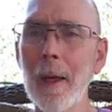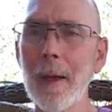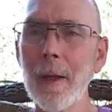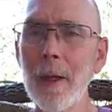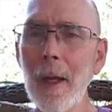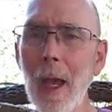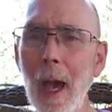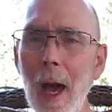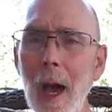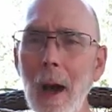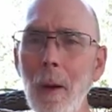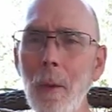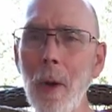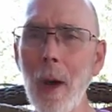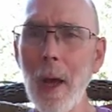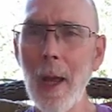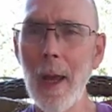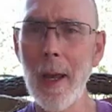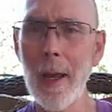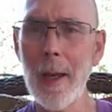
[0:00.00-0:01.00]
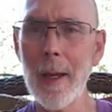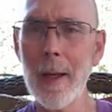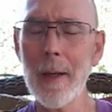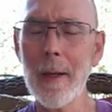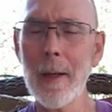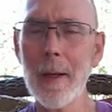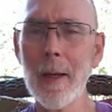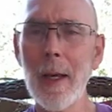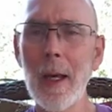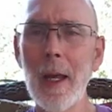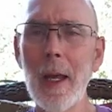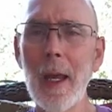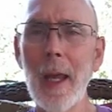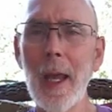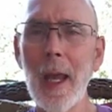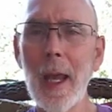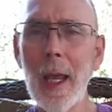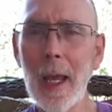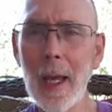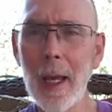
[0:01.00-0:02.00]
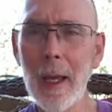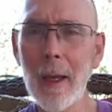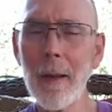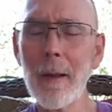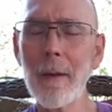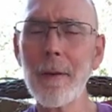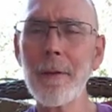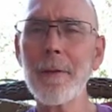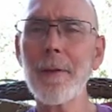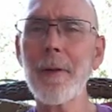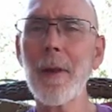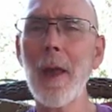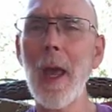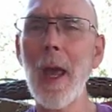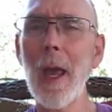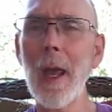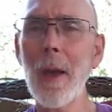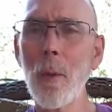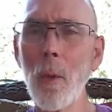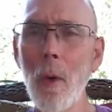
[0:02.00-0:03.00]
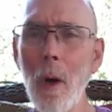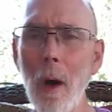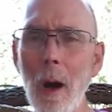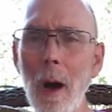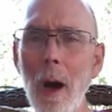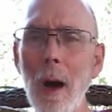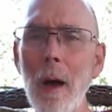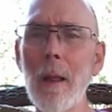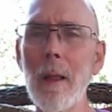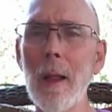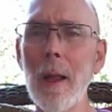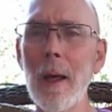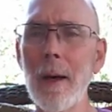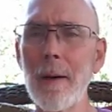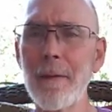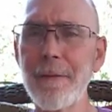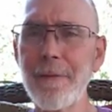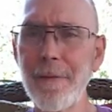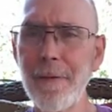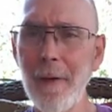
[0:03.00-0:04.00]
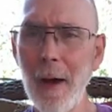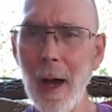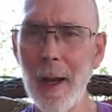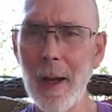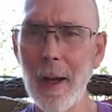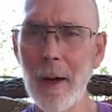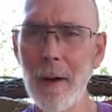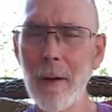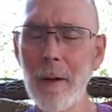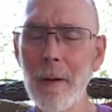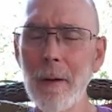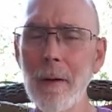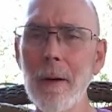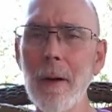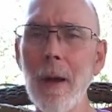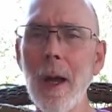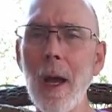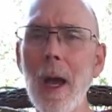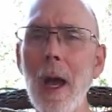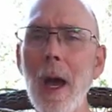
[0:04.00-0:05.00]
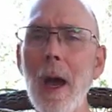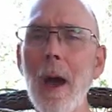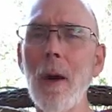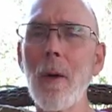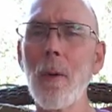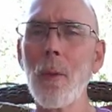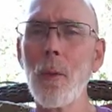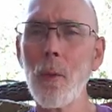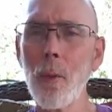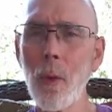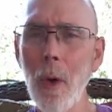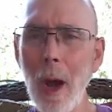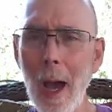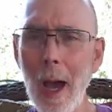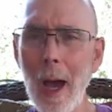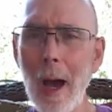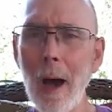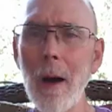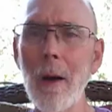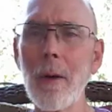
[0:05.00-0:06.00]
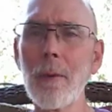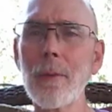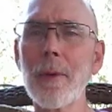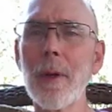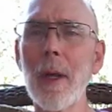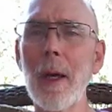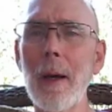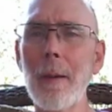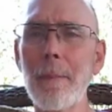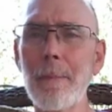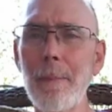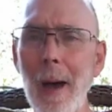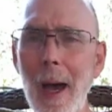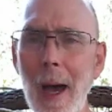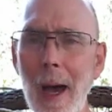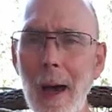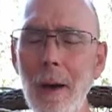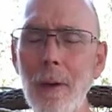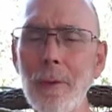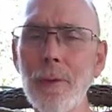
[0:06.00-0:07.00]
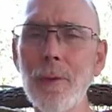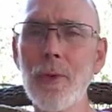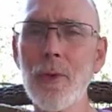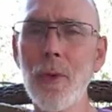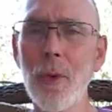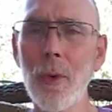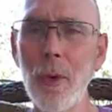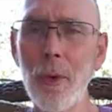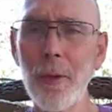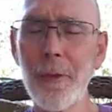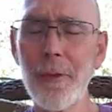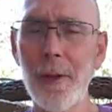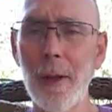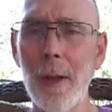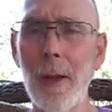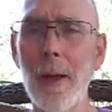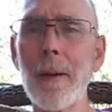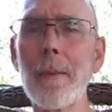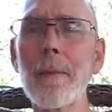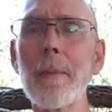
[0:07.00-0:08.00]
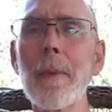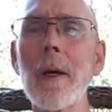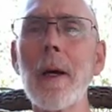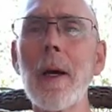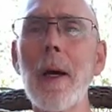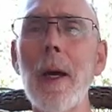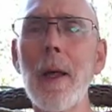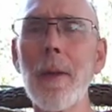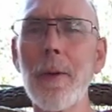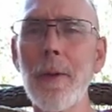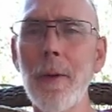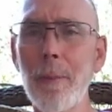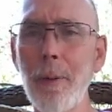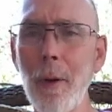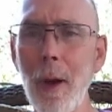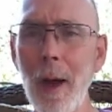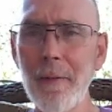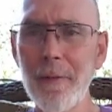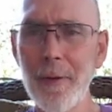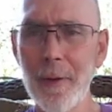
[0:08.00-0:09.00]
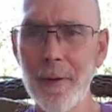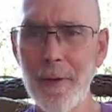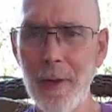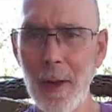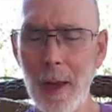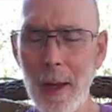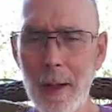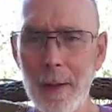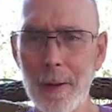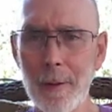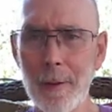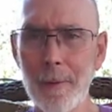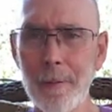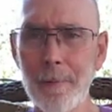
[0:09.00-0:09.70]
Yahweh is a wall of fire round about Jerusalem, the prophet said,